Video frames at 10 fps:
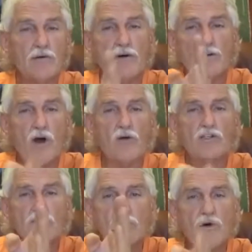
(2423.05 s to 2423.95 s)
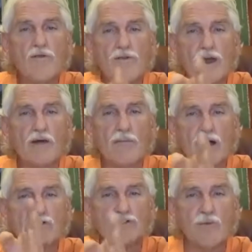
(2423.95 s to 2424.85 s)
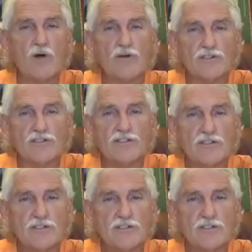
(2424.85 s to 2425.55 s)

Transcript: Well, notice the one thing about smokers.